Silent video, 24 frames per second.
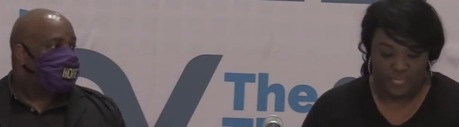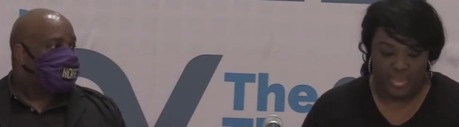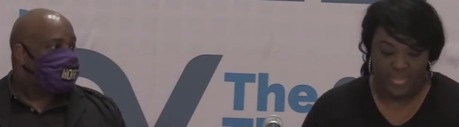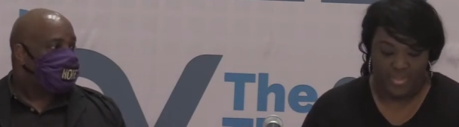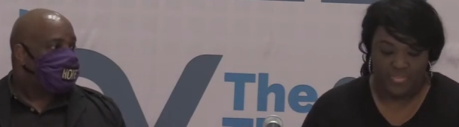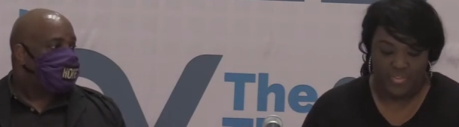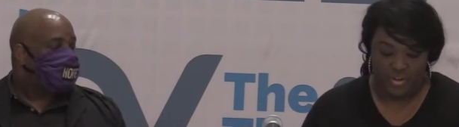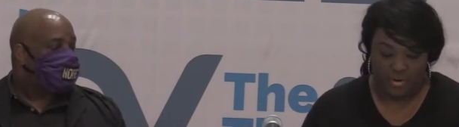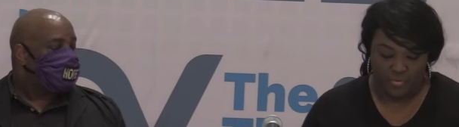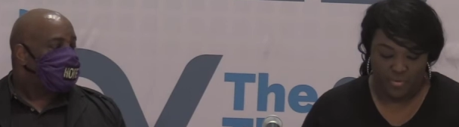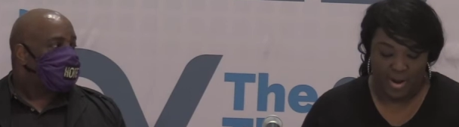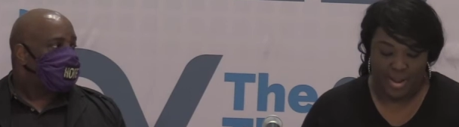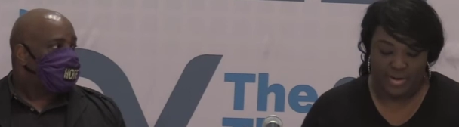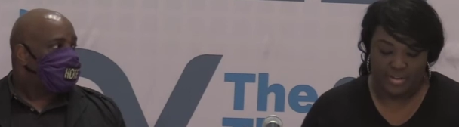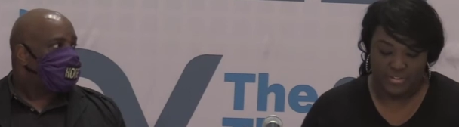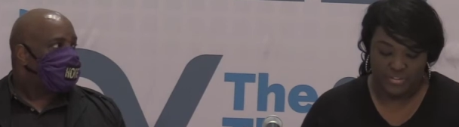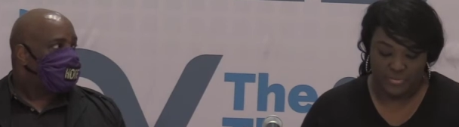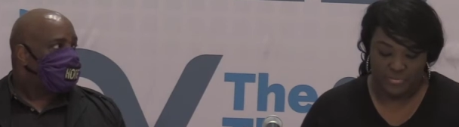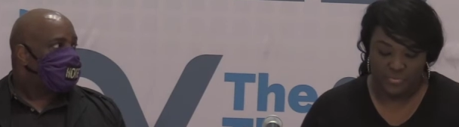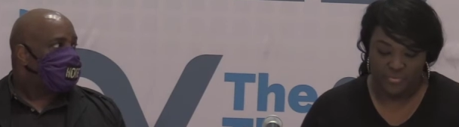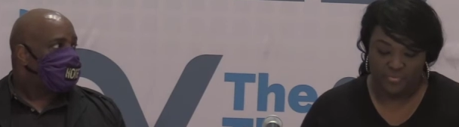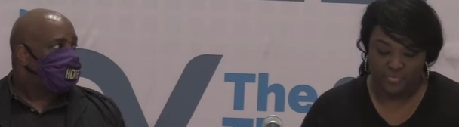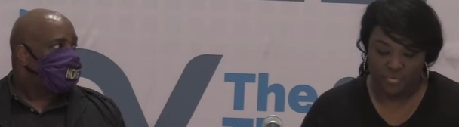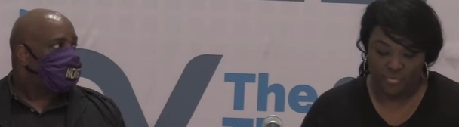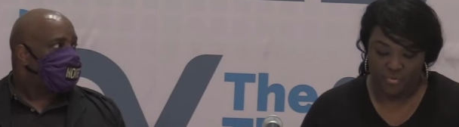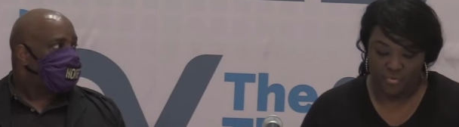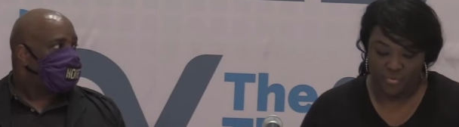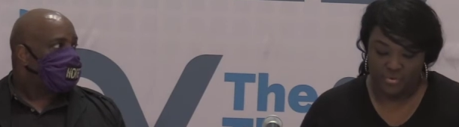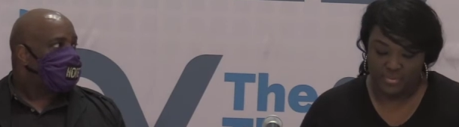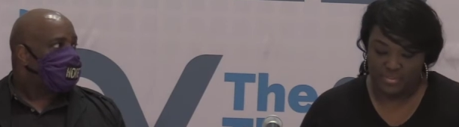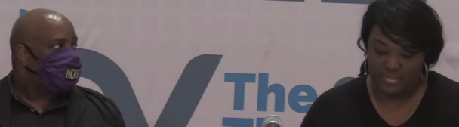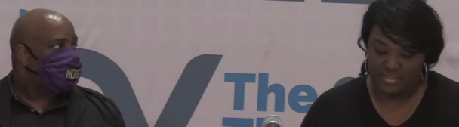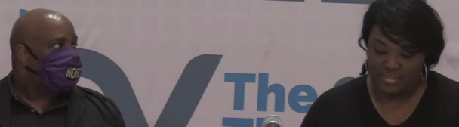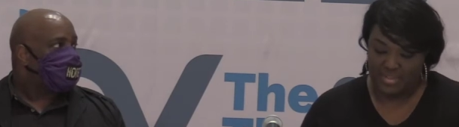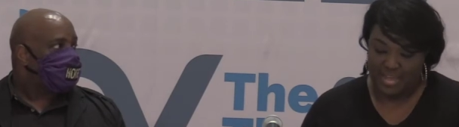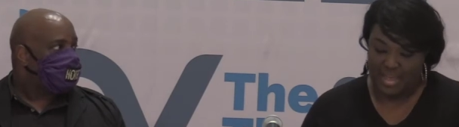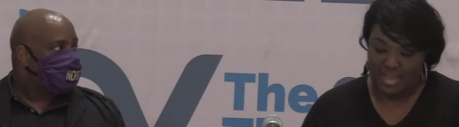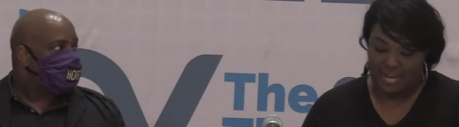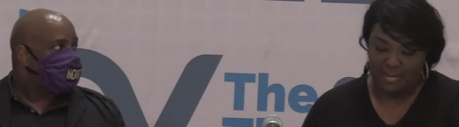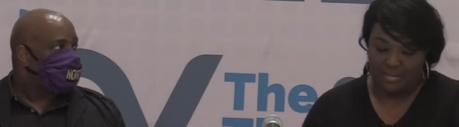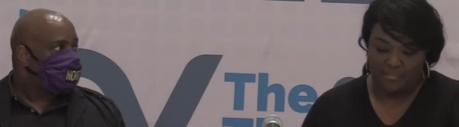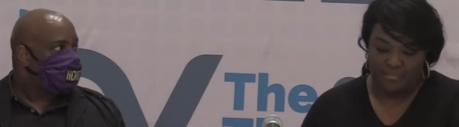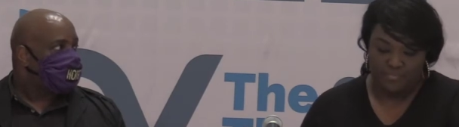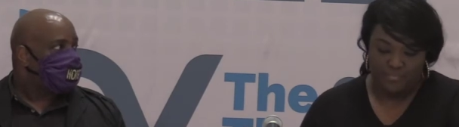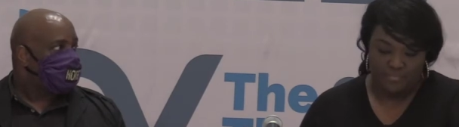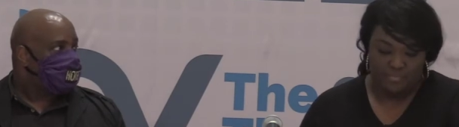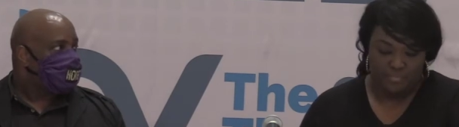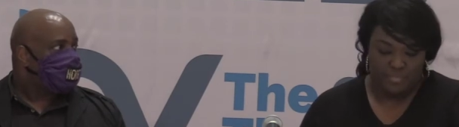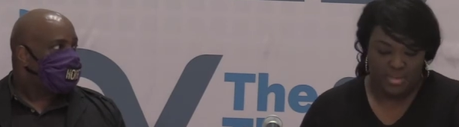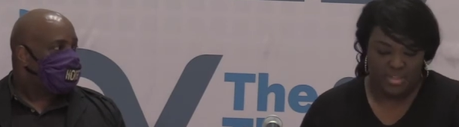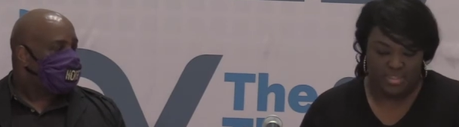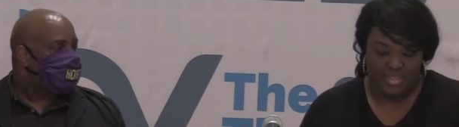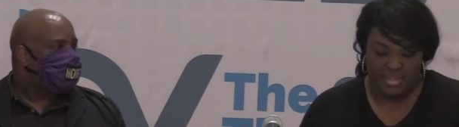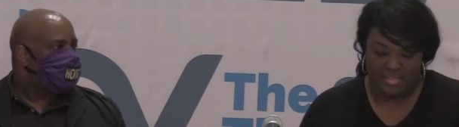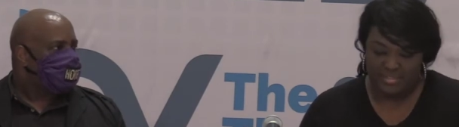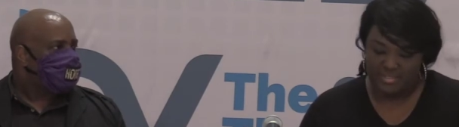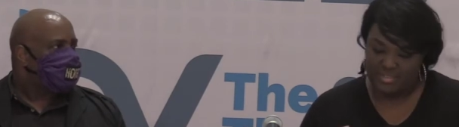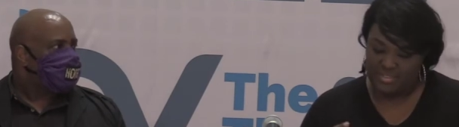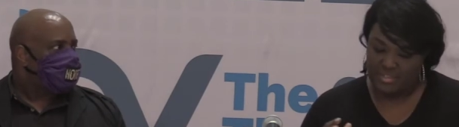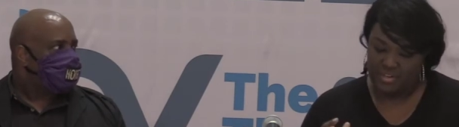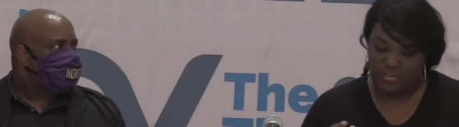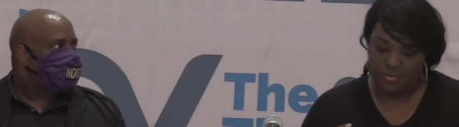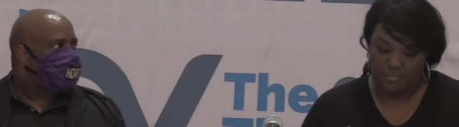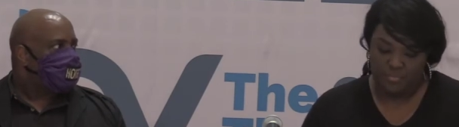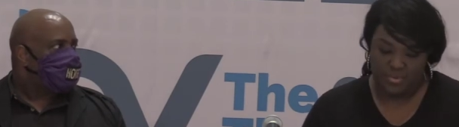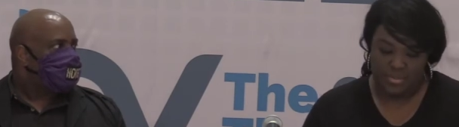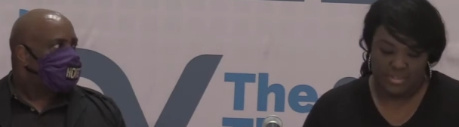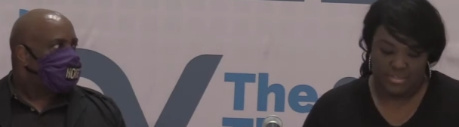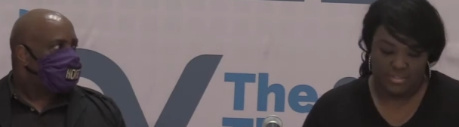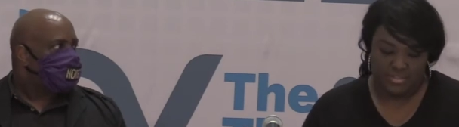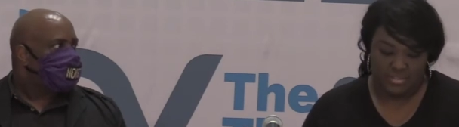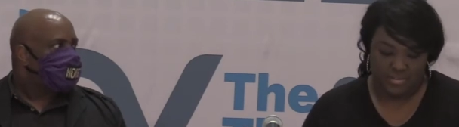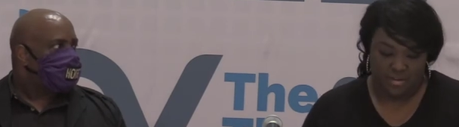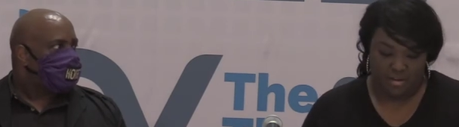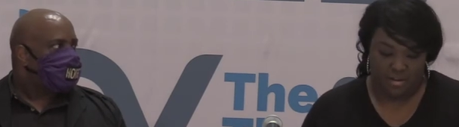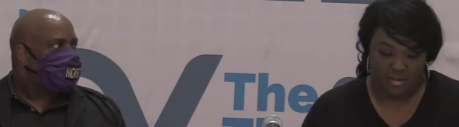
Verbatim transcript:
Speaker 1: And then gratitude, of course, kind of being that centerpiece to